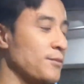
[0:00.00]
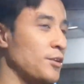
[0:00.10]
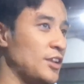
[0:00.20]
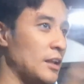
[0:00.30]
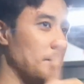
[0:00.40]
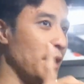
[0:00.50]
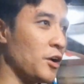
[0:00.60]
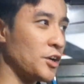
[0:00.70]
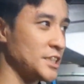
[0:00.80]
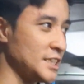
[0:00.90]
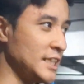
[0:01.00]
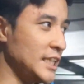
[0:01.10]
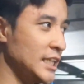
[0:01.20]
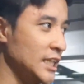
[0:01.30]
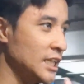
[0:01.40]
model, because
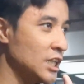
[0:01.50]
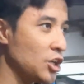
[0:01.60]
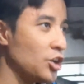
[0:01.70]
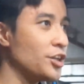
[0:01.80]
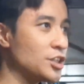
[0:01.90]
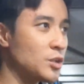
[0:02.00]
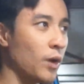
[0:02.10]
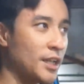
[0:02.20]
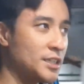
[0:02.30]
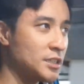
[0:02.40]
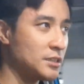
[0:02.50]
the current ones,